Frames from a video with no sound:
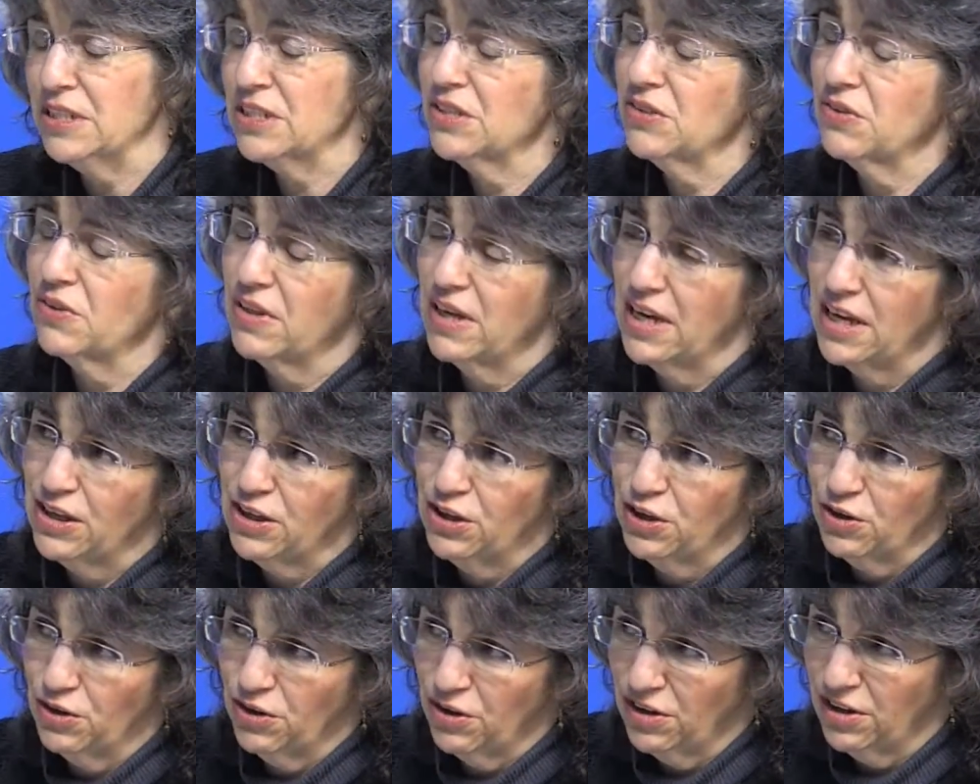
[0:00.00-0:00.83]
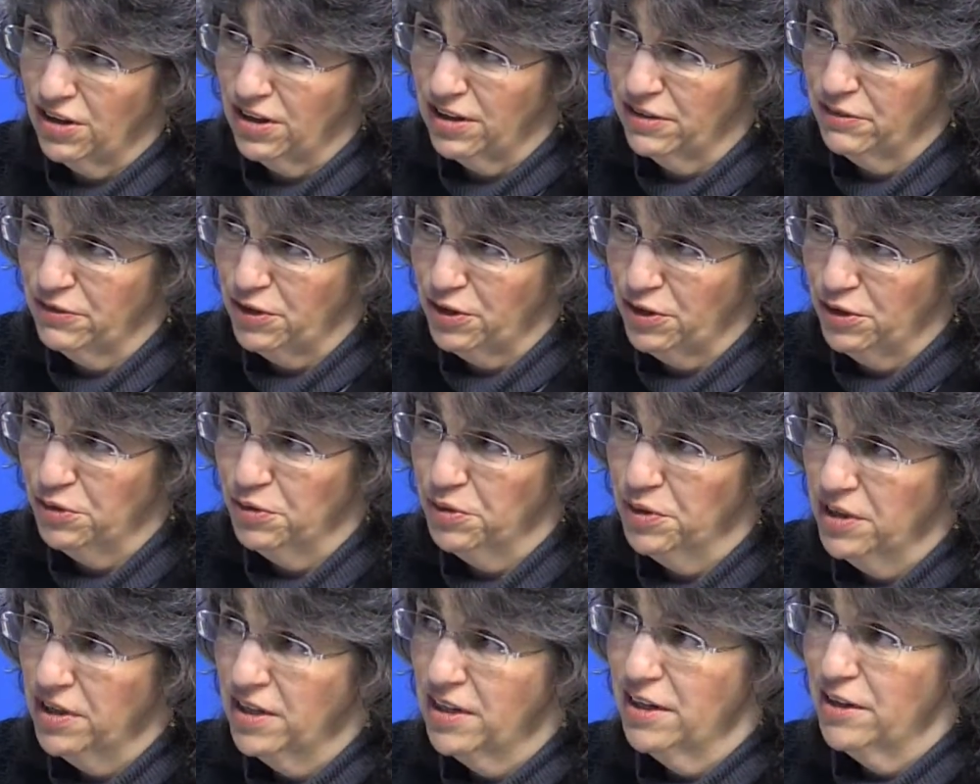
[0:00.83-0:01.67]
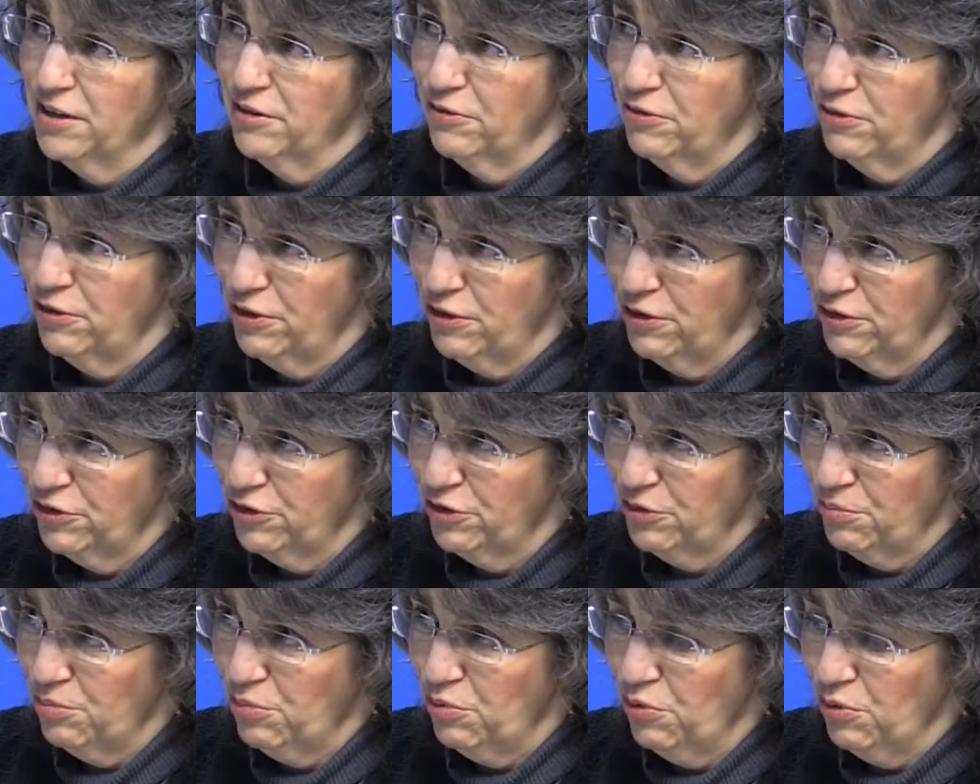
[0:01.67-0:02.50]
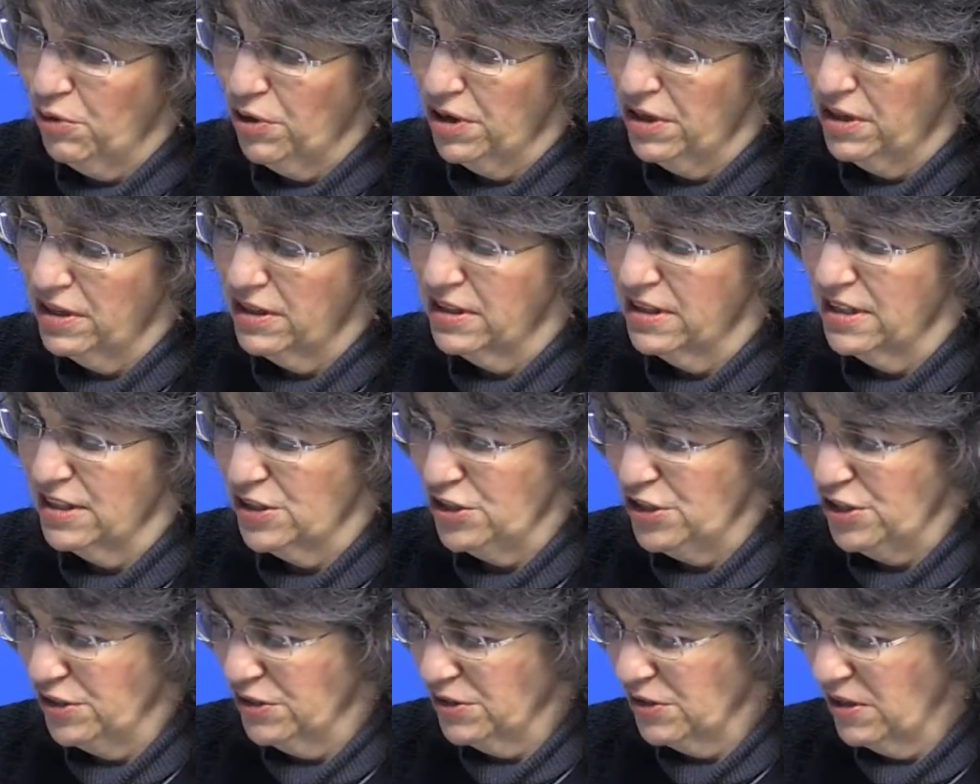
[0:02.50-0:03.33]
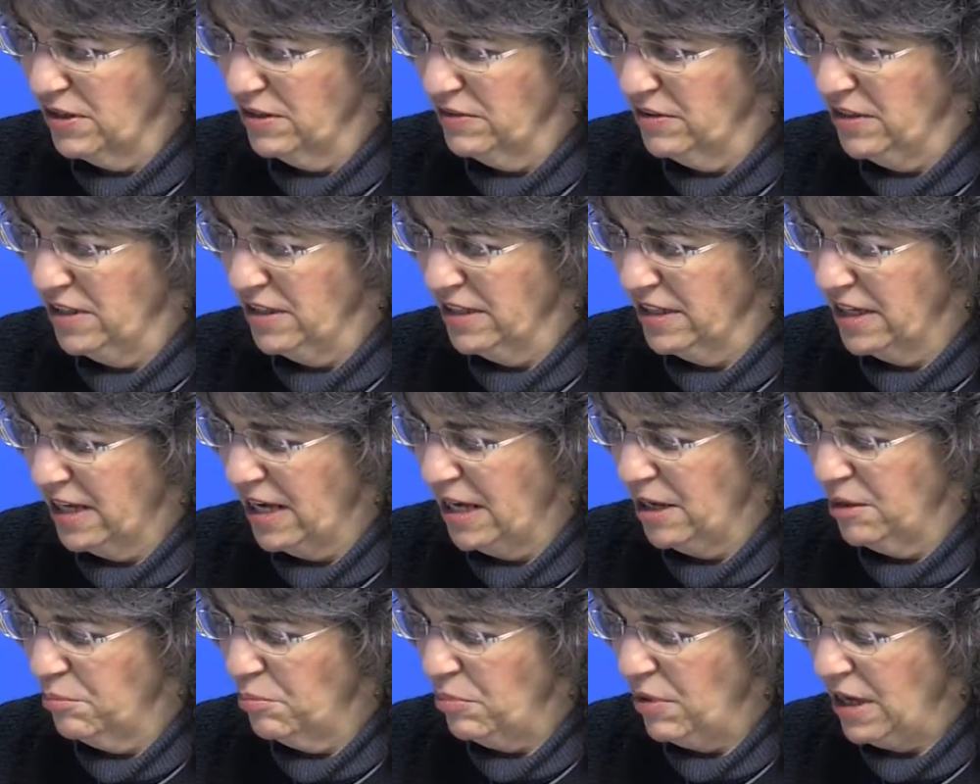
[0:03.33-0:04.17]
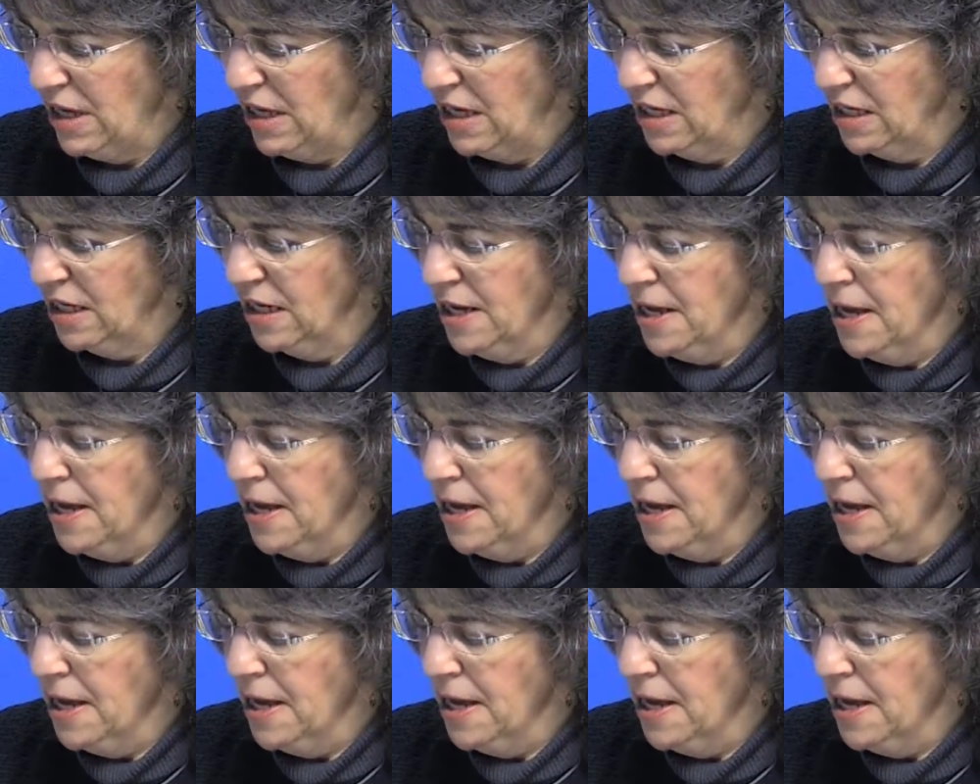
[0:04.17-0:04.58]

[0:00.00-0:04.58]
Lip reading: So thank you to all of you for your support this year in the campaign.